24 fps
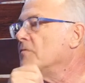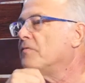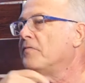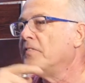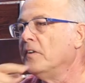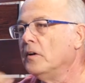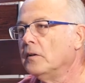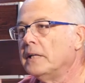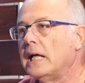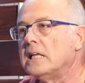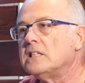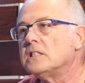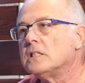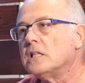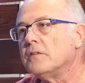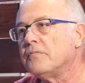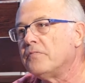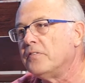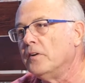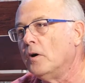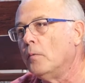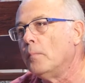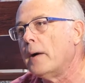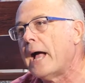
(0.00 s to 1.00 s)
a that's the
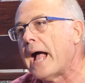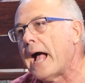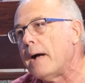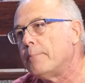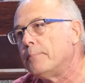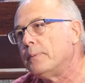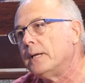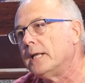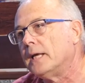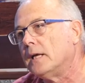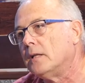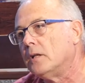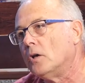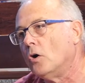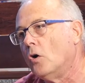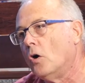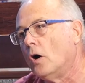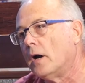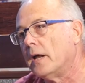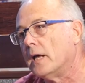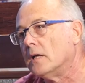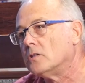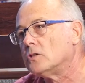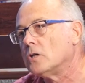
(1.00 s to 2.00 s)
film happening in the
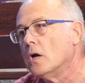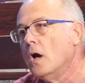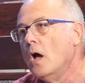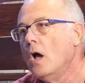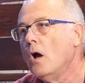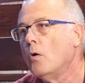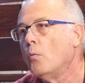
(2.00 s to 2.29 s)
audience.